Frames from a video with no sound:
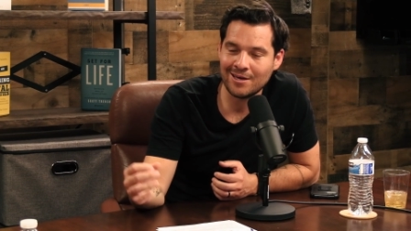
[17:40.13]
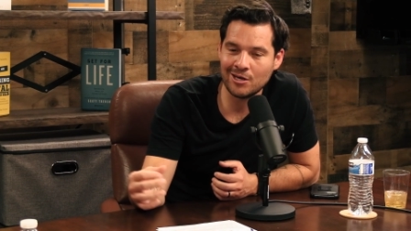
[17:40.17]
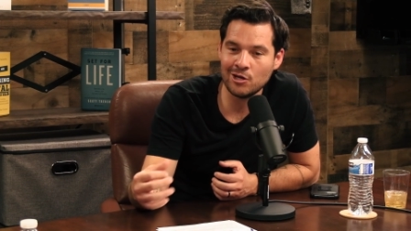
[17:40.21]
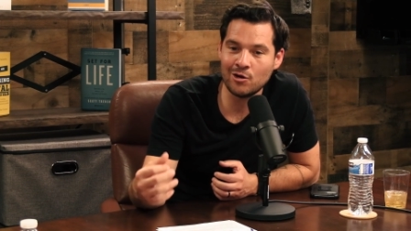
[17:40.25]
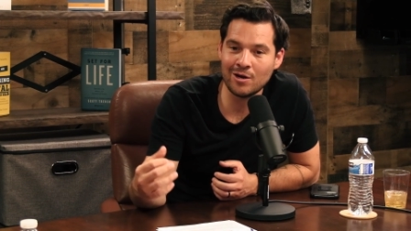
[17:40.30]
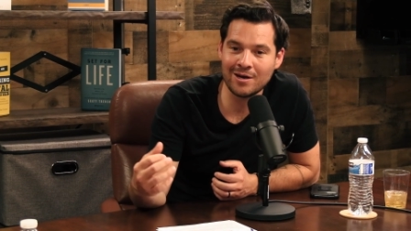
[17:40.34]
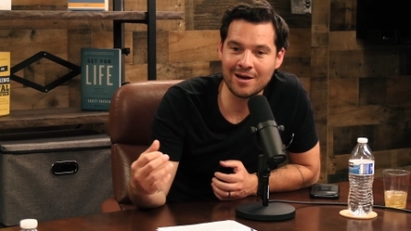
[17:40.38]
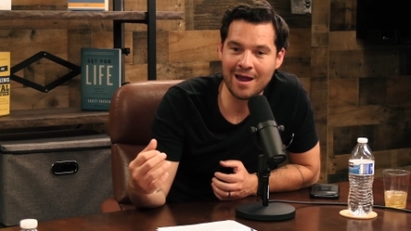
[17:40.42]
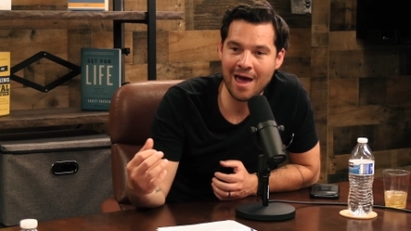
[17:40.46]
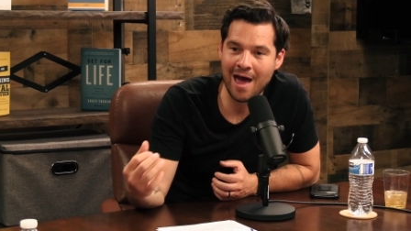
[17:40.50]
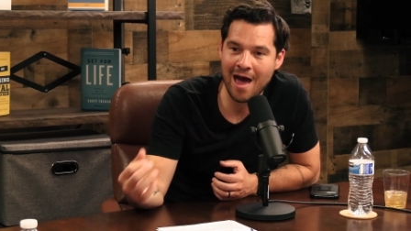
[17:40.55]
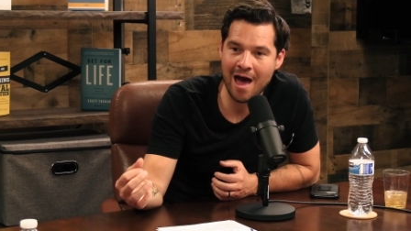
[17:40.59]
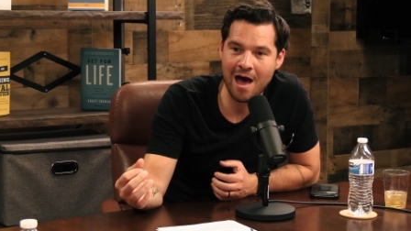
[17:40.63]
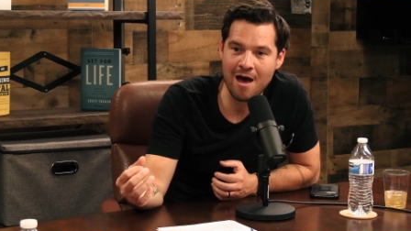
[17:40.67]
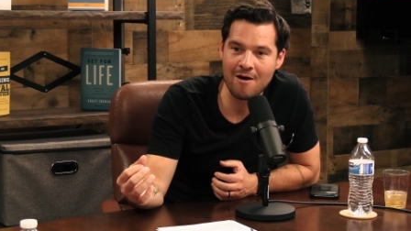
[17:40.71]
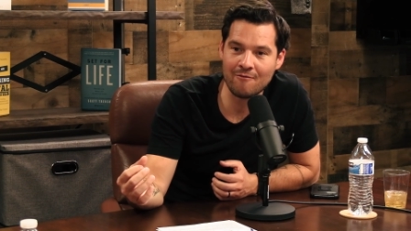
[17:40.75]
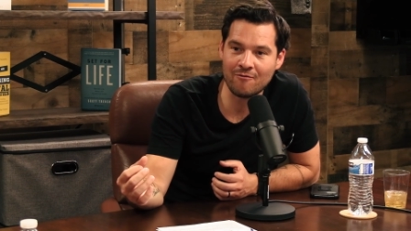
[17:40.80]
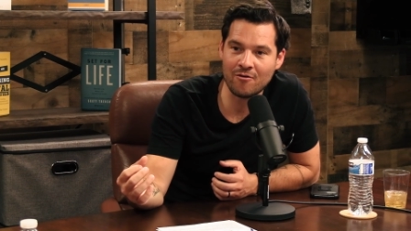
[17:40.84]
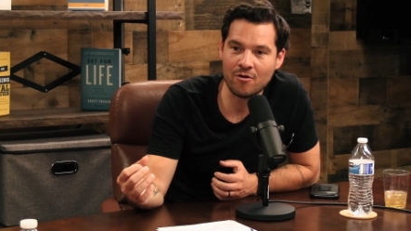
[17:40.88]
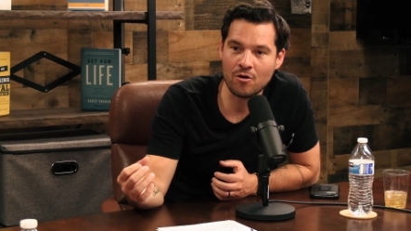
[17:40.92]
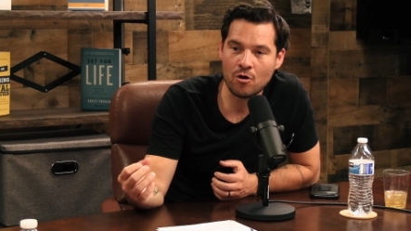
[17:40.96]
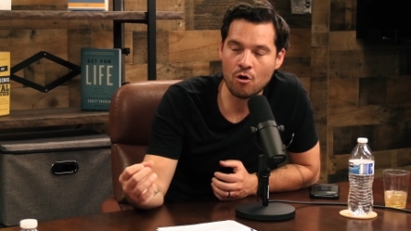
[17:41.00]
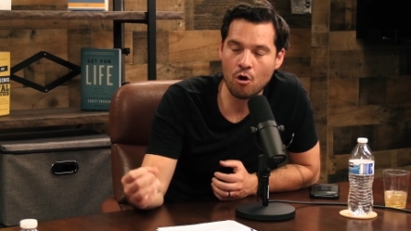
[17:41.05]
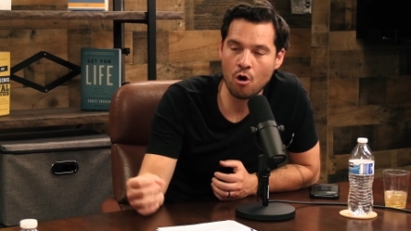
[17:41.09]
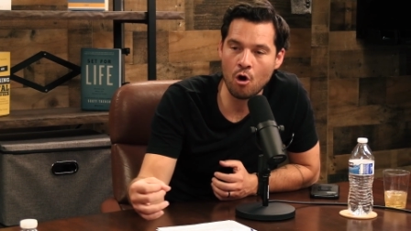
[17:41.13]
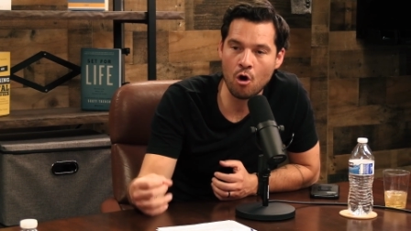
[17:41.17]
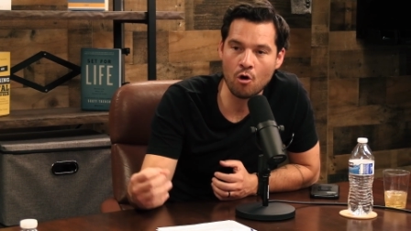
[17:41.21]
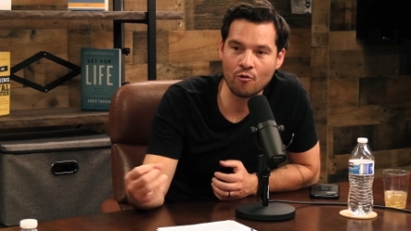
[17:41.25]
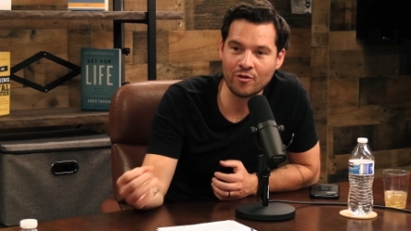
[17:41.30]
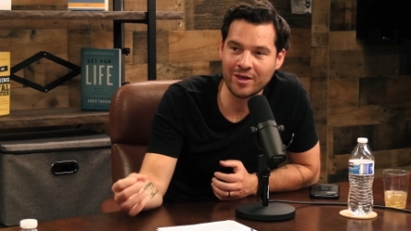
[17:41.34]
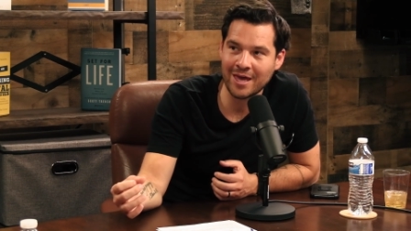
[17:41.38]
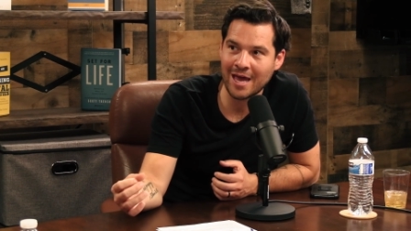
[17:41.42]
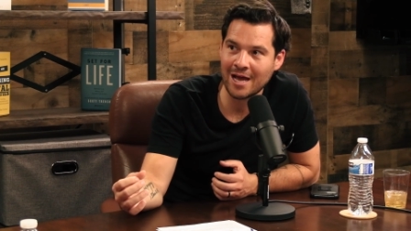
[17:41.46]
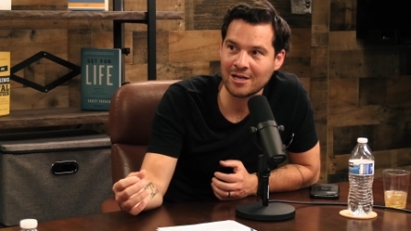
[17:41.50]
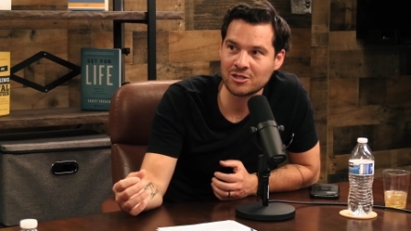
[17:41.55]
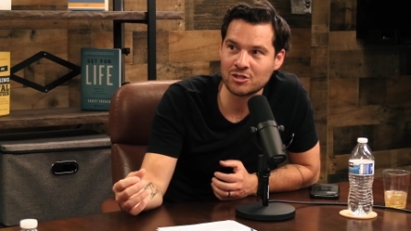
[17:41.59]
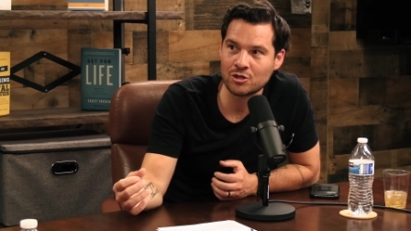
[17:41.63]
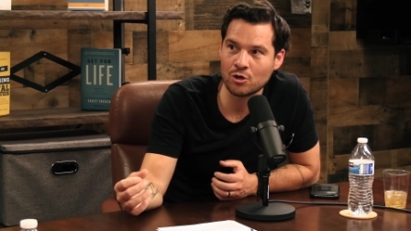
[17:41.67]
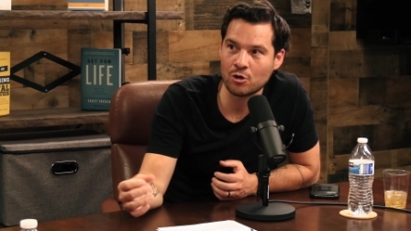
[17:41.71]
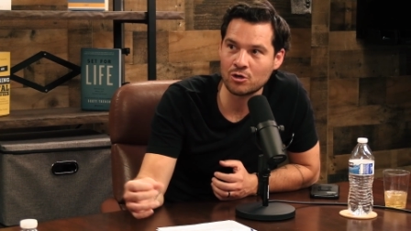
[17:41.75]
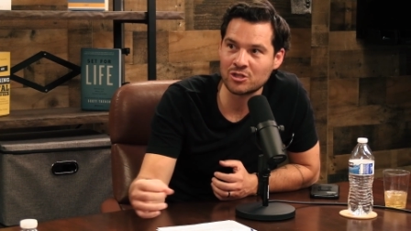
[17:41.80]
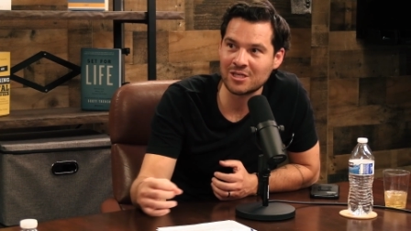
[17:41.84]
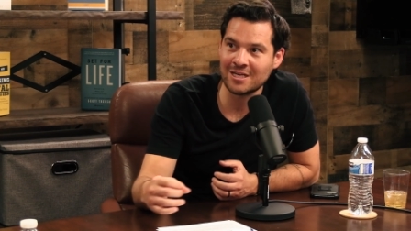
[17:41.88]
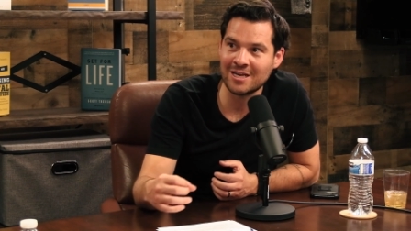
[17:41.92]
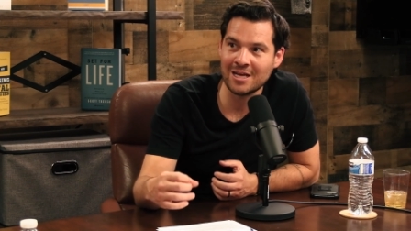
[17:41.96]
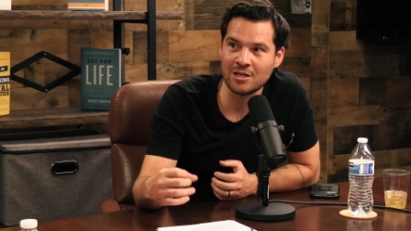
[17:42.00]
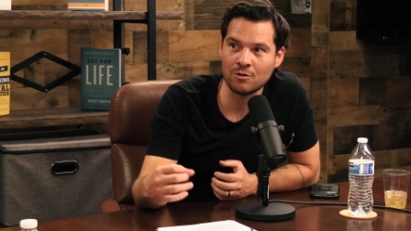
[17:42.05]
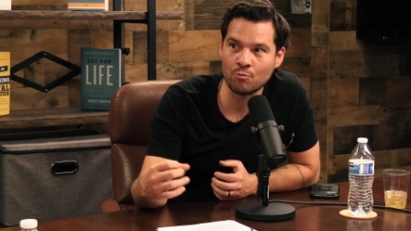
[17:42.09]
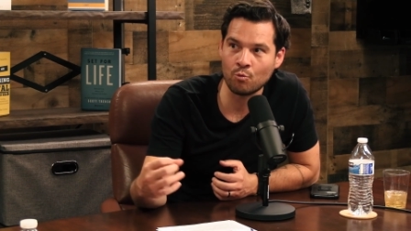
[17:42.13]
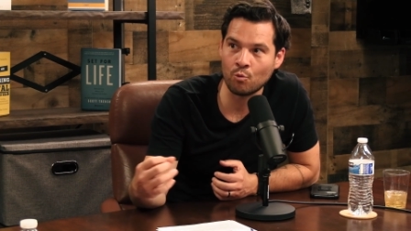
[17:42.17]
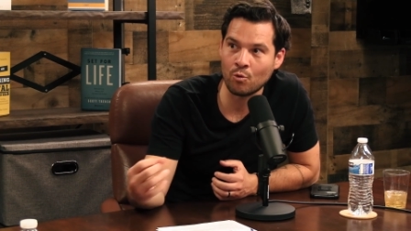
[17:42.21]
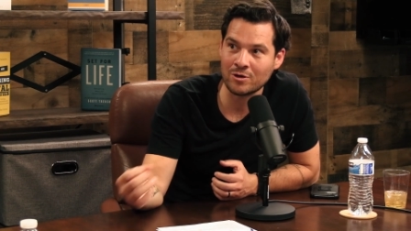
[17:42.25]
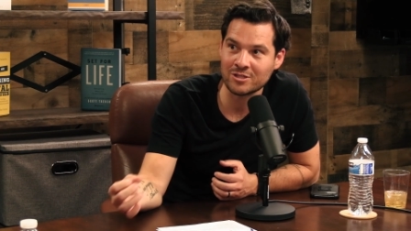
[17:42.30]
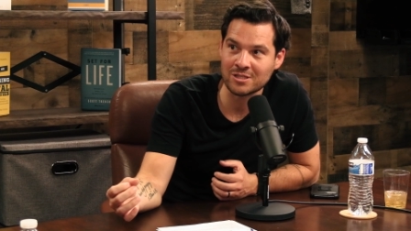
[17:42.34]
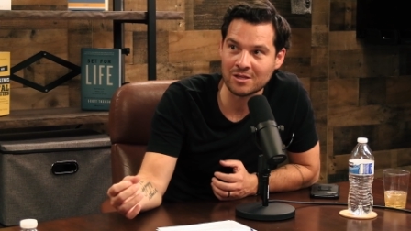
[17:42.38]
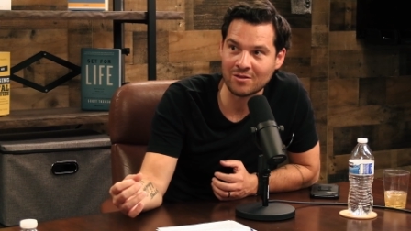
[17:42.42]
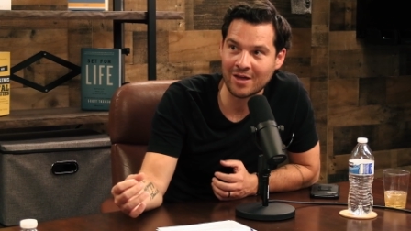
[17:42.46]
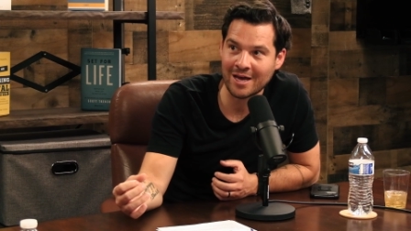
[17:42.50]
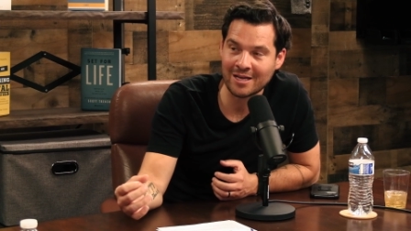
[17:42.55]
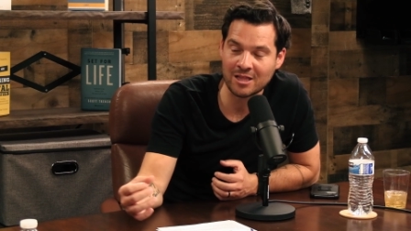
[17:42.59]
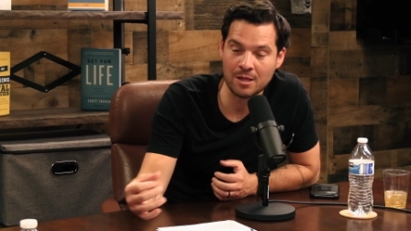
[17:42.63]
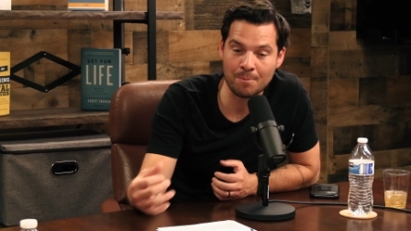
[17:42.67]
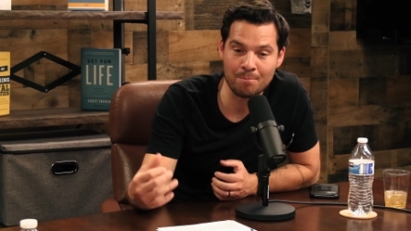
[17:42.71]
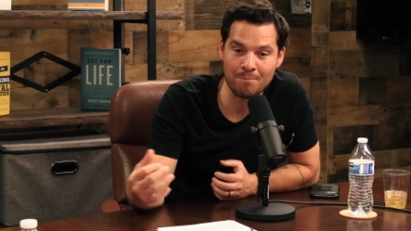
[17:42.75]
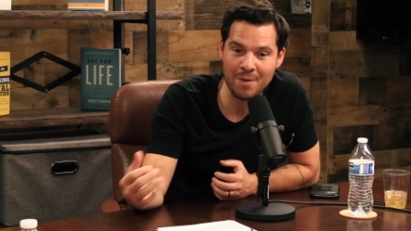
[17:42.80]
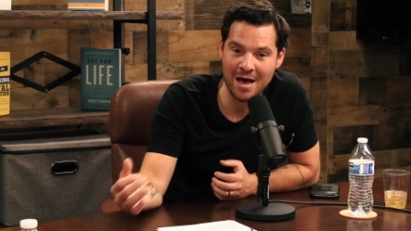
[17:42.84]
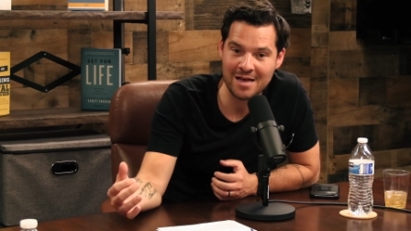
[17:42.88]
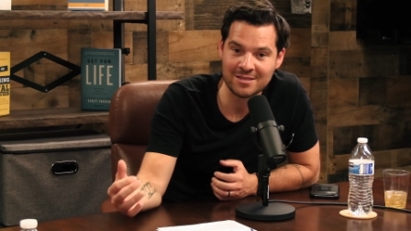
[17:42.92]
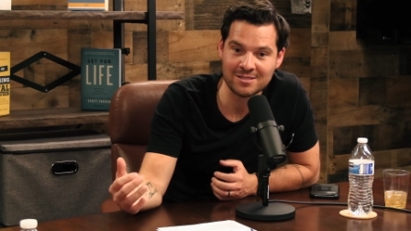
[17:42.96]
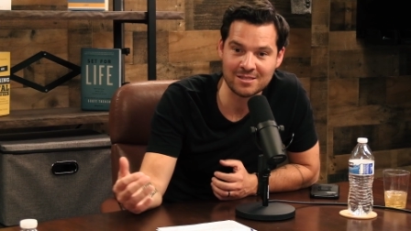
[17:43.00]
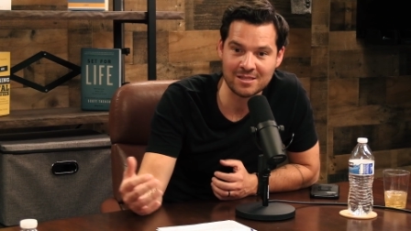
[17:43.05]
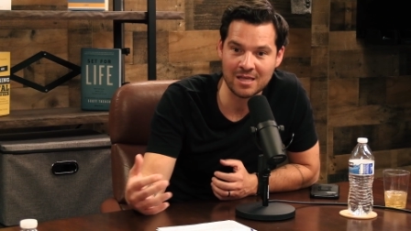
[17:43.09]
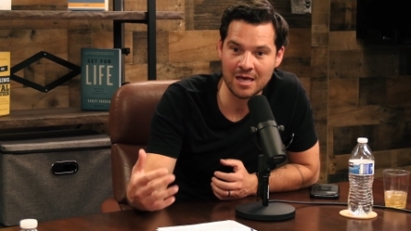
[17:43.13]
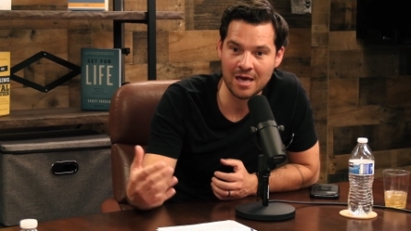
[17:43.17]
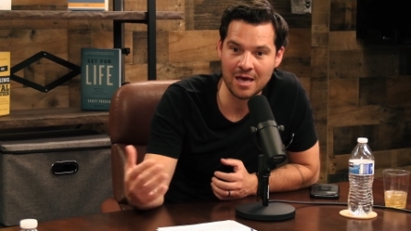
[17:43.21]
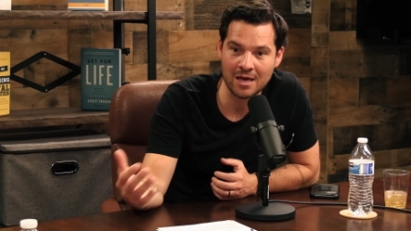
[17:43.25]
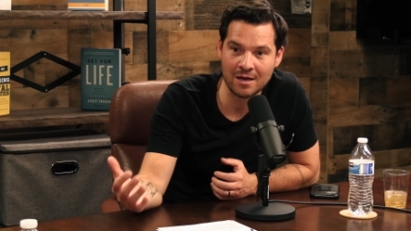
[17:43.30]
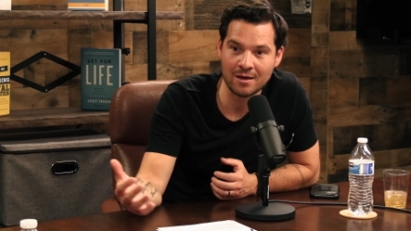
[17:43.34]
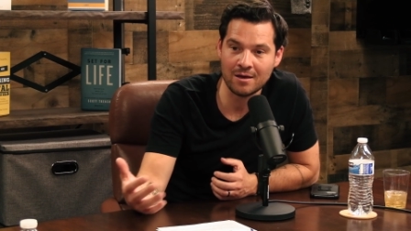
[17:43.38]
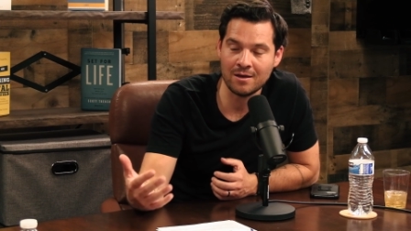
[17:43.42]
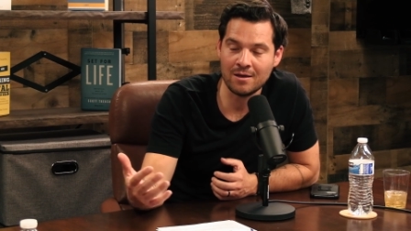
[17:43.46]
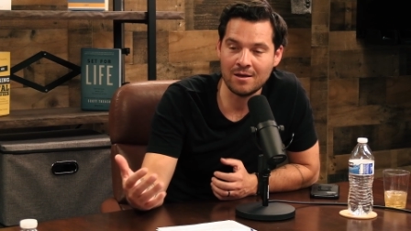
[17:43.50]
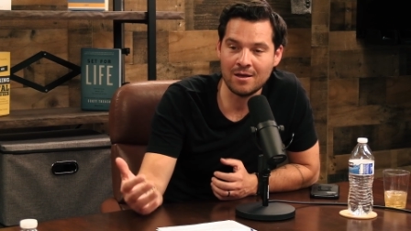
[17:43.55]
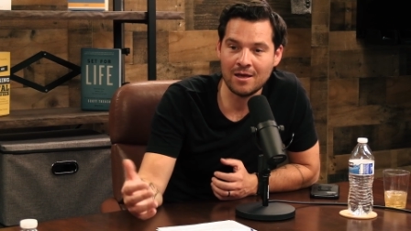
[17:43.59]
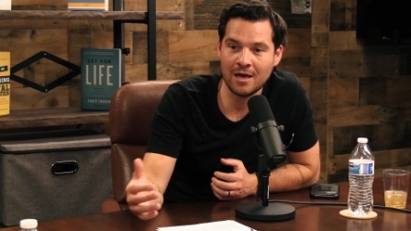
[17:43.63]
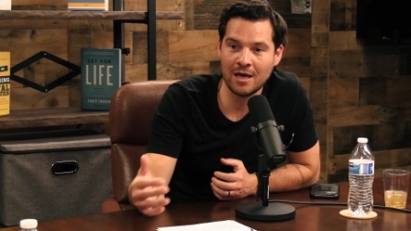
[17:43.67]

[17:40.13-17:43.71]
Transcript: you didn't have all the answers. It didn't, wasn't like the best thing.